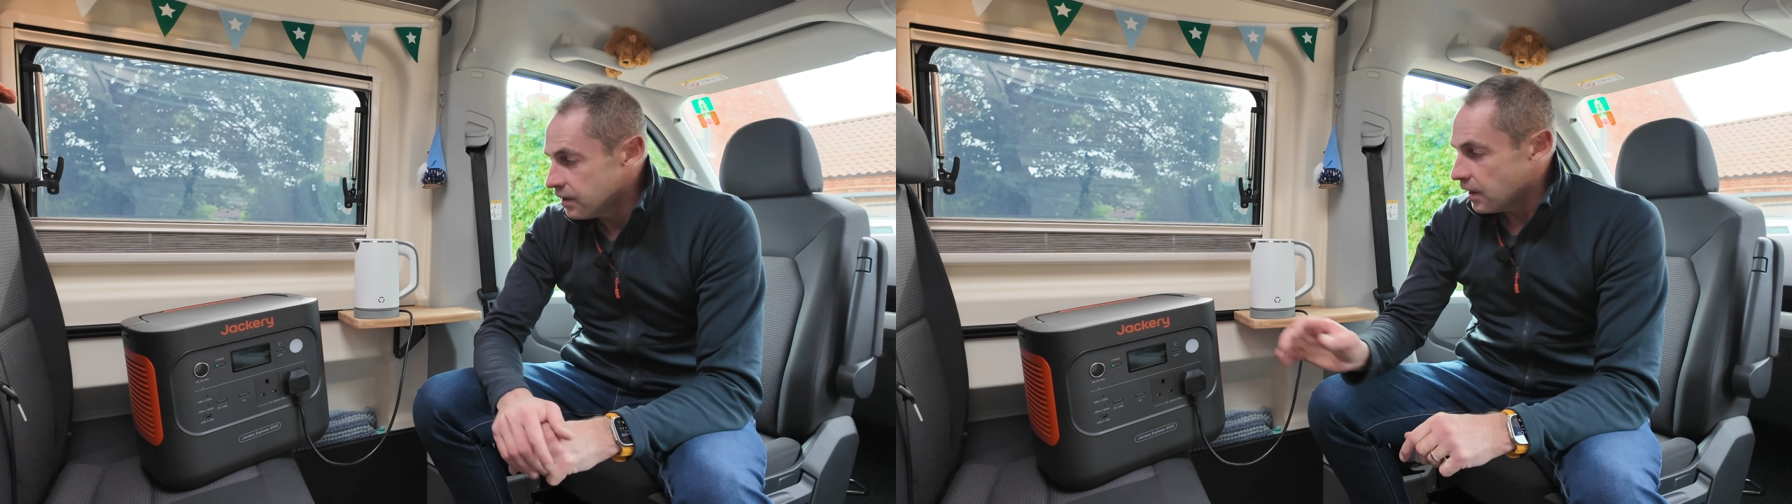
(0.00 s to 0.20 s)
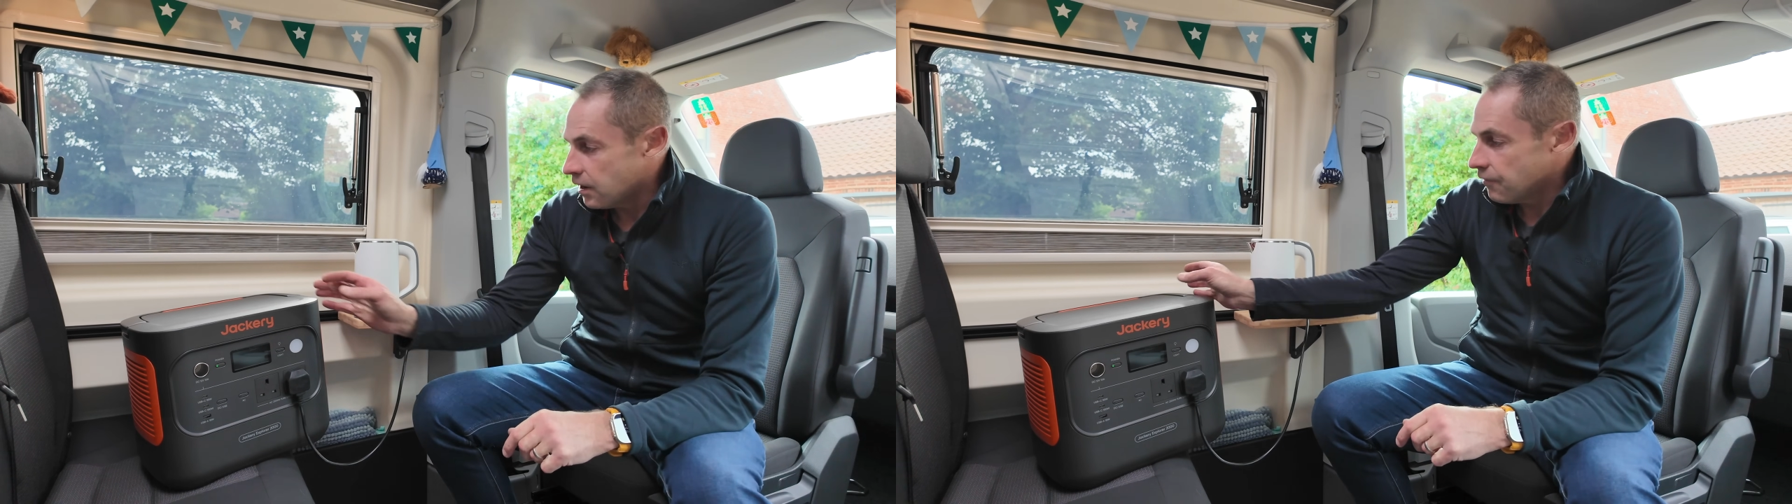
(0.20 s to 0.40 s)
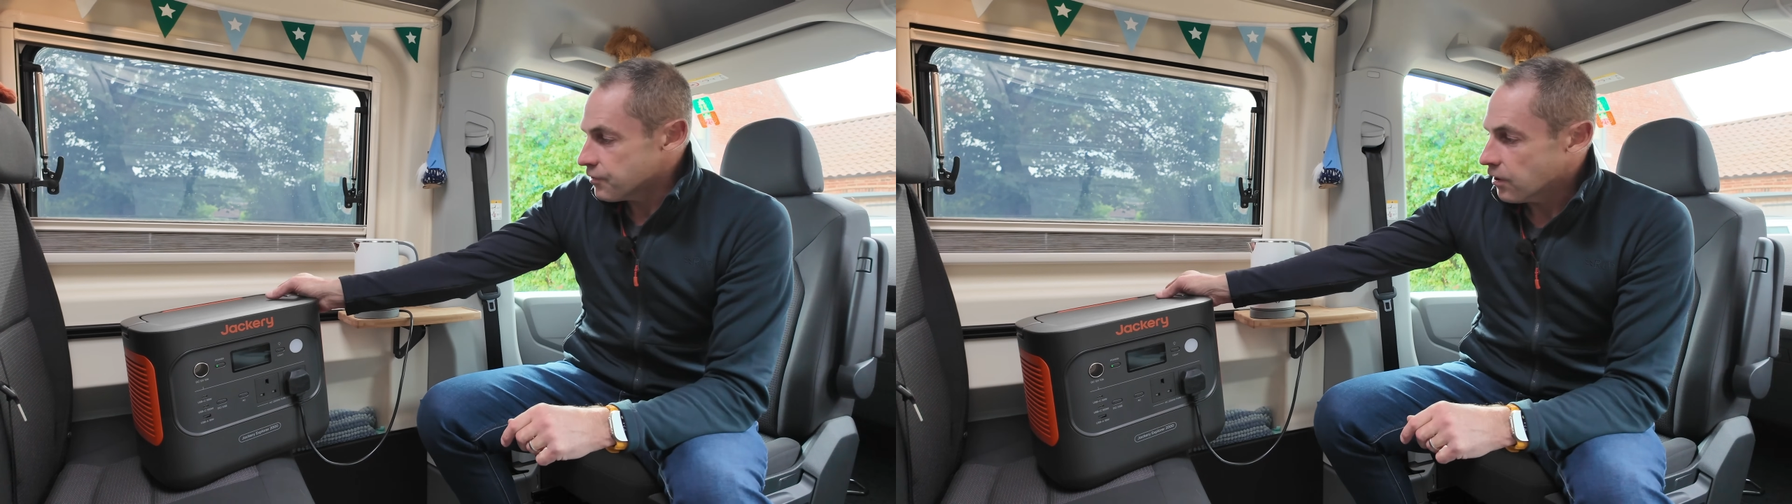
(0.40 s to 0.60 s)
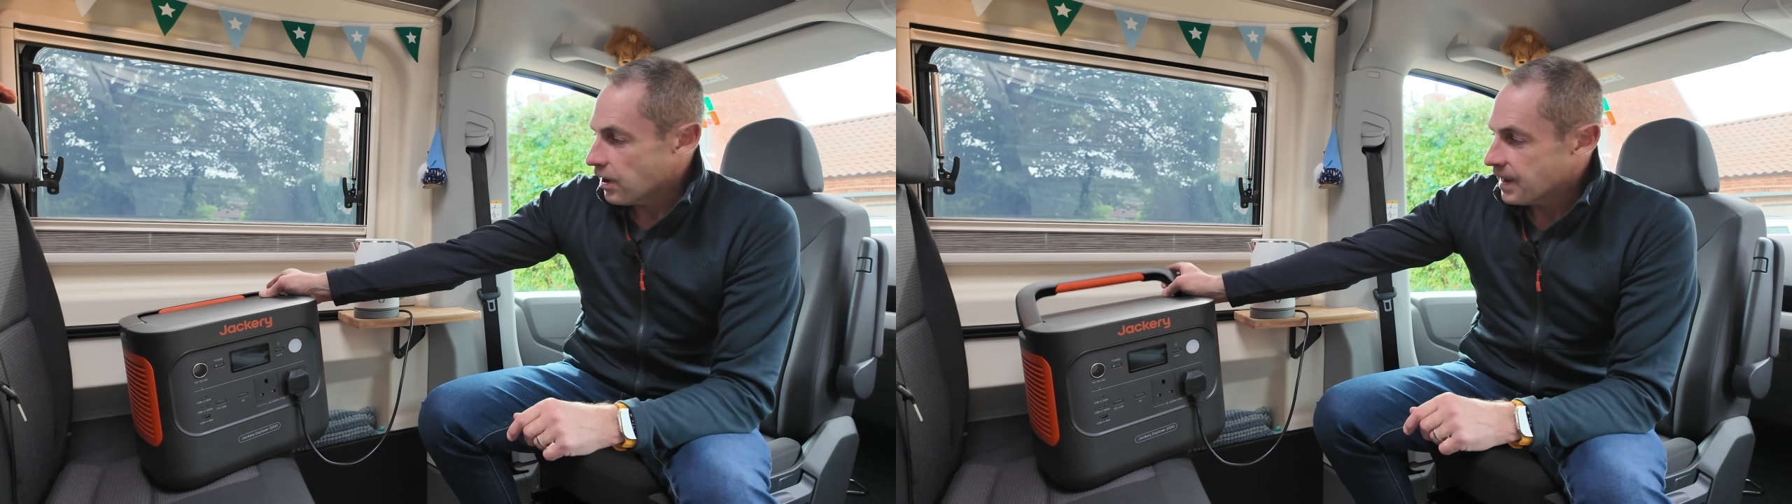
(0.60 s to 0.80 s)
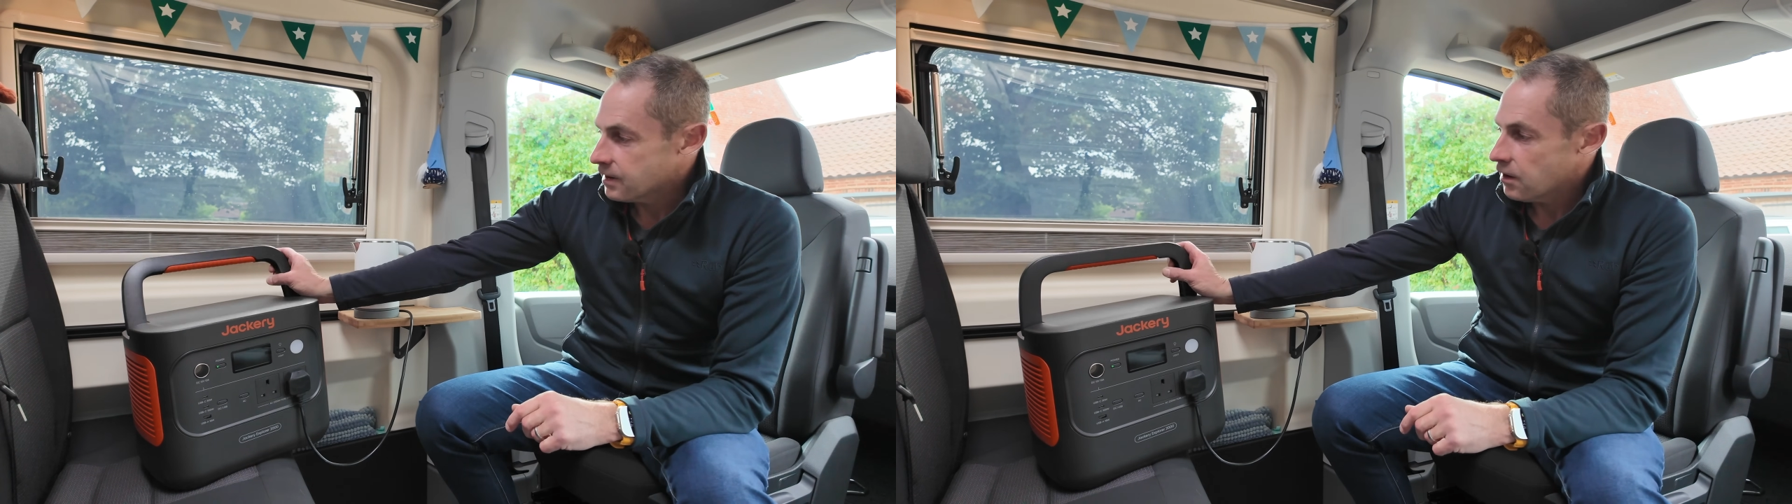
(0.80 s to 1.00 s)
Obviously
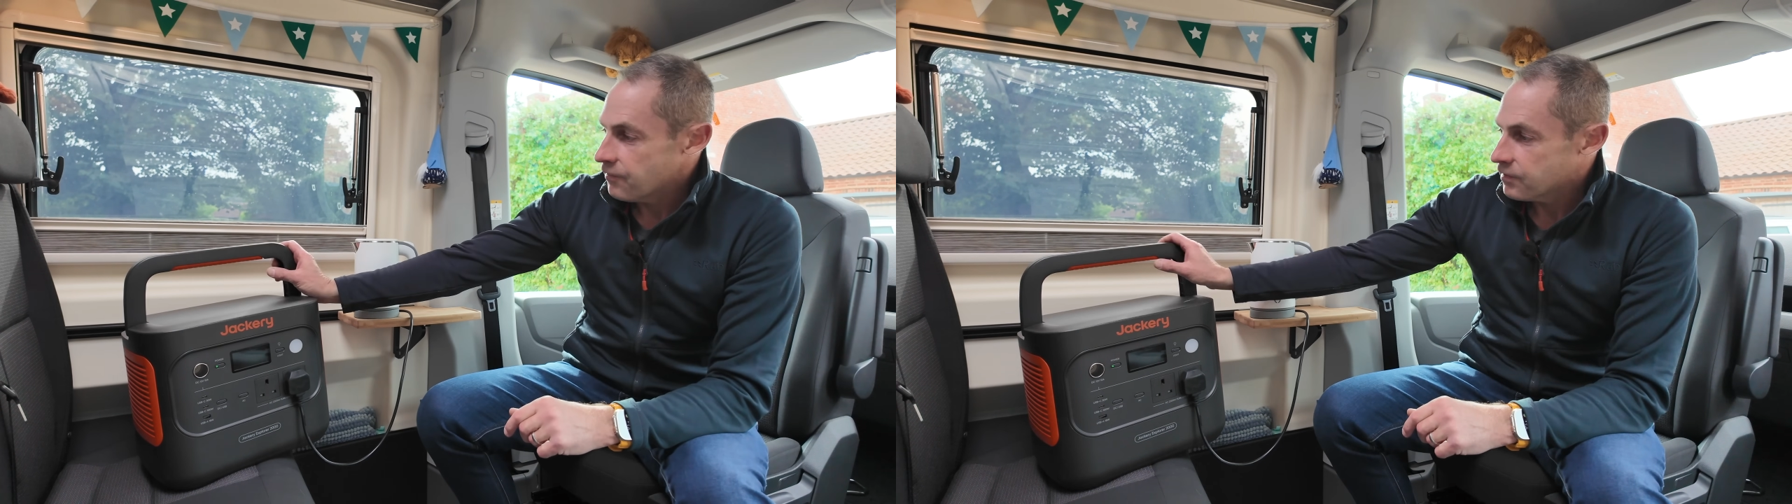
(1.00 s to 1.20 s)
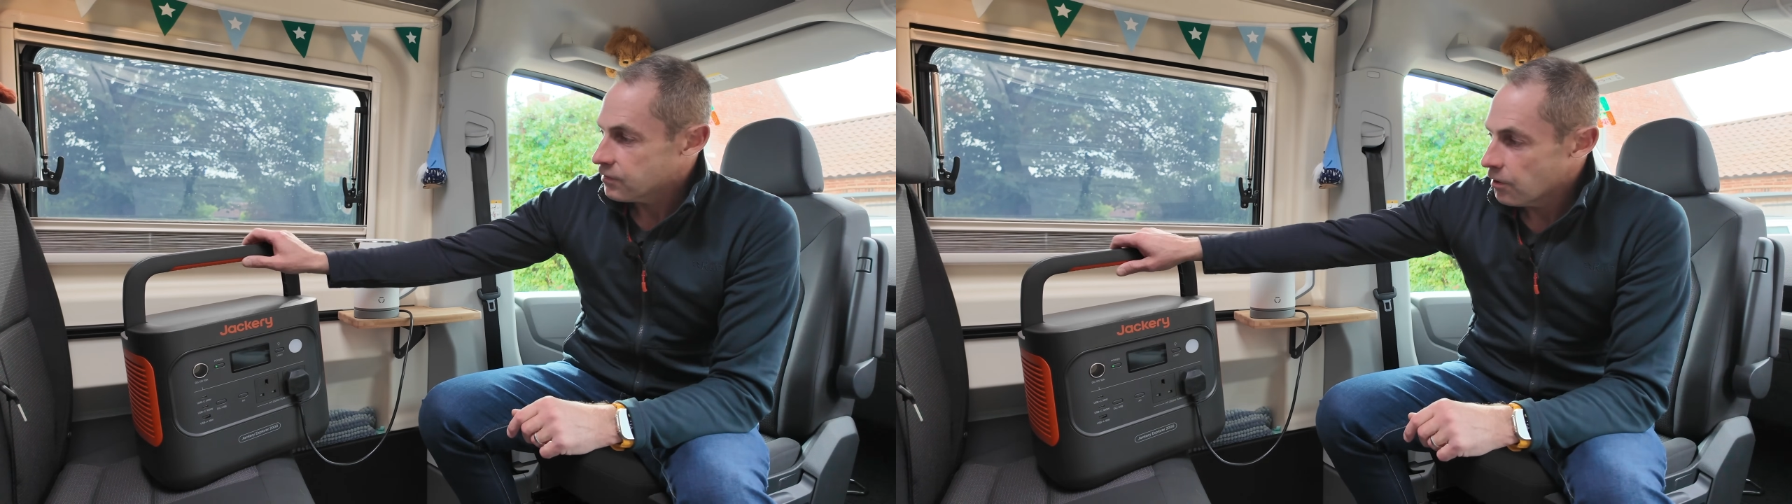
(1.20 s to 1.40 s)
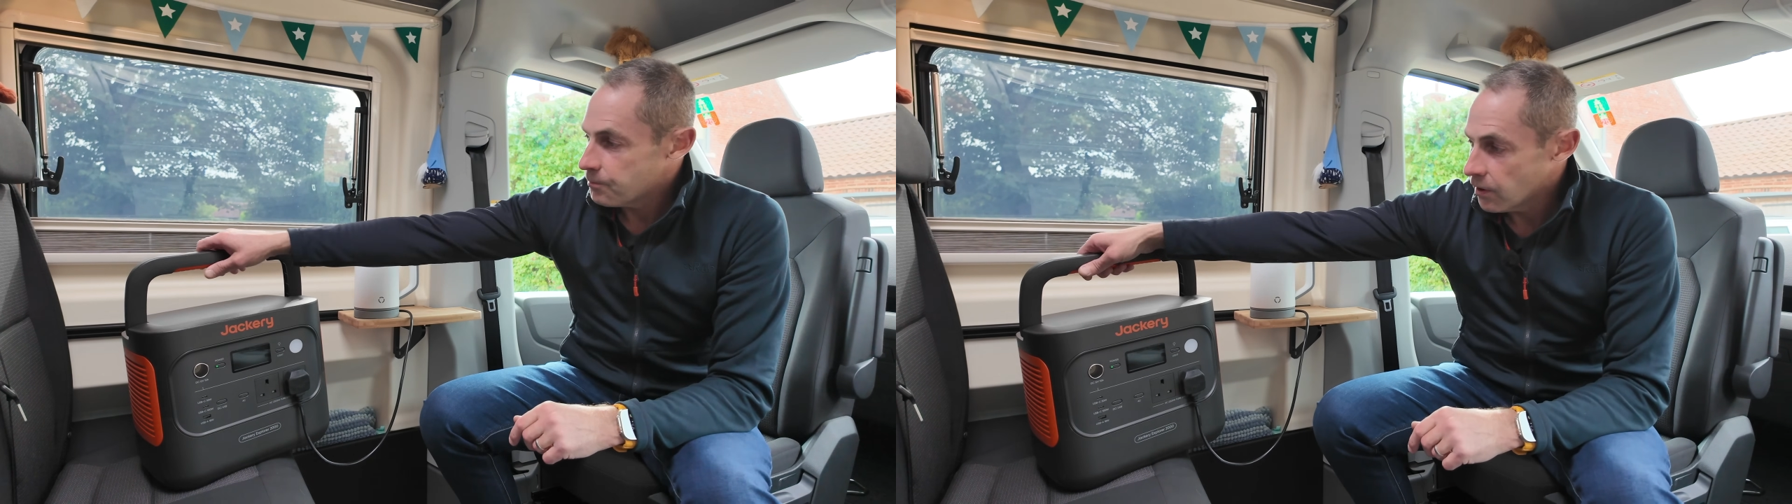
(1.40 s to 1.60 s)
got a handle on the top,